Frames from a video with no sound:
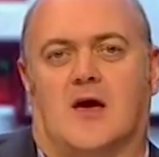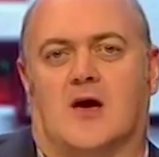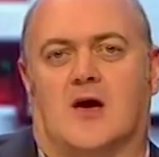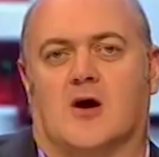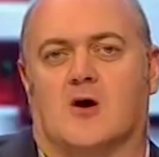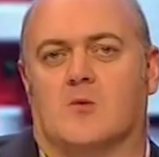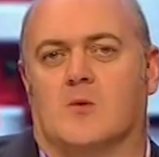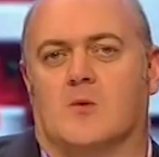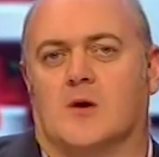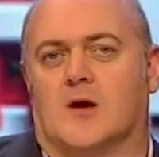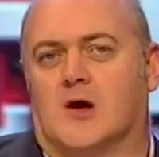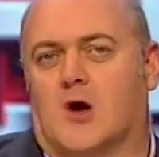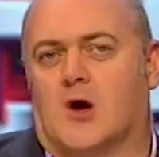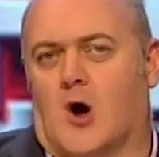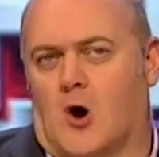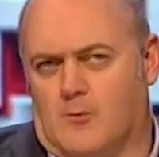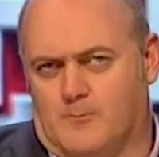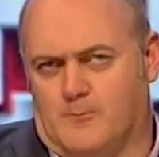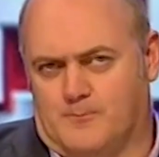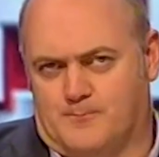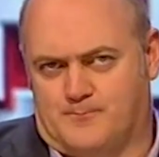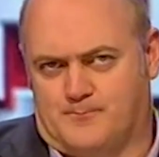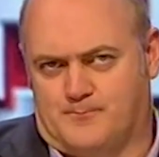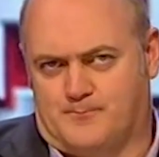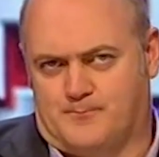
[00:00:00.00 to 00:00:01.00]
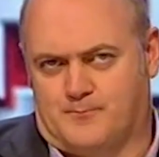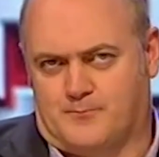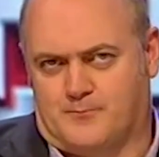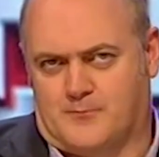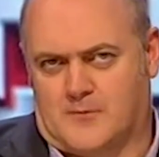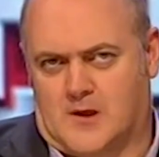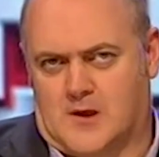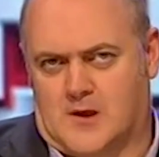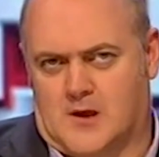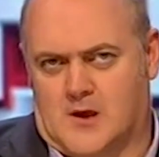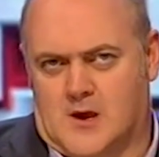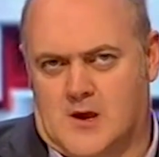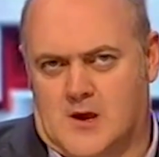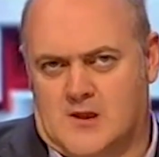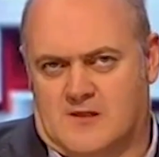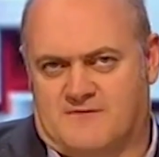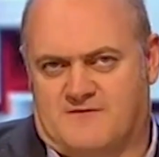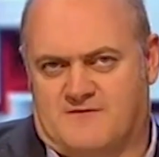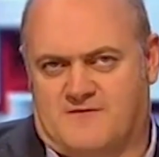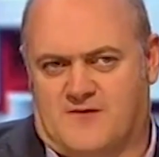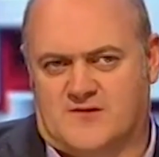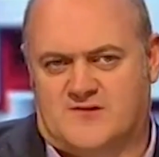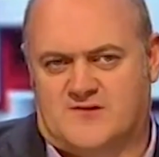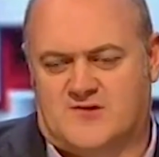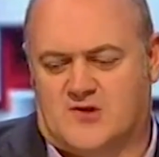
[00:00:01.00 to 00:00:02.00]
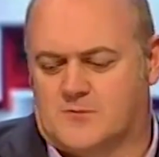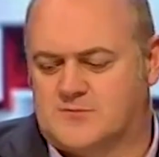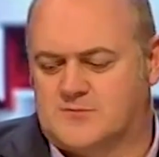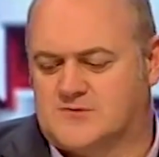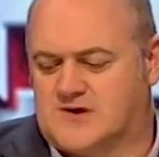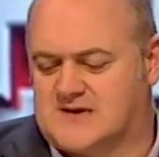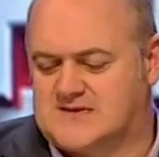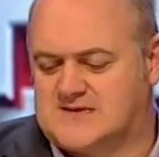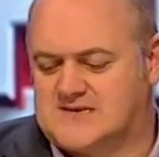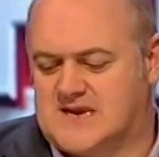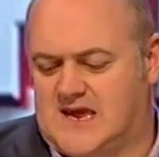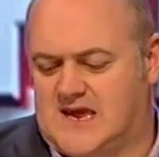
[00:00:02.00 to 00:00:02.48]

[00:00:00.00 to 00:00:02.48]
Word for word: Here we go. The first subject